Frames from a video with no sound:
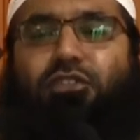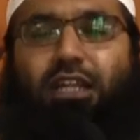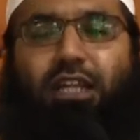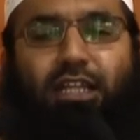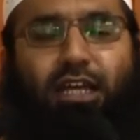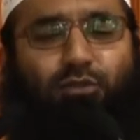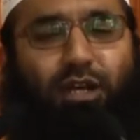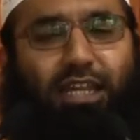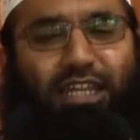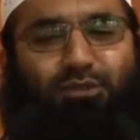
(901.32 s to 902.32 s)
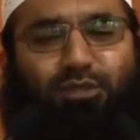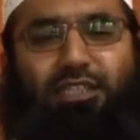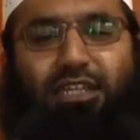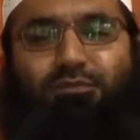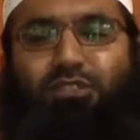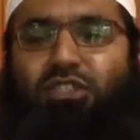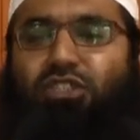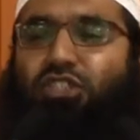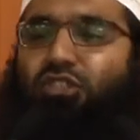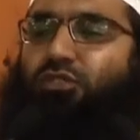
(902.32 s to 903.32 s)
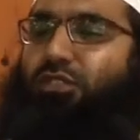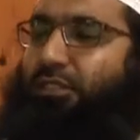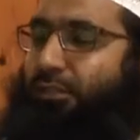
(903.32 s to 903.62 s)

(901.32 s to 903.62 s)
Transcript: sallallahu alayhi wasallam continued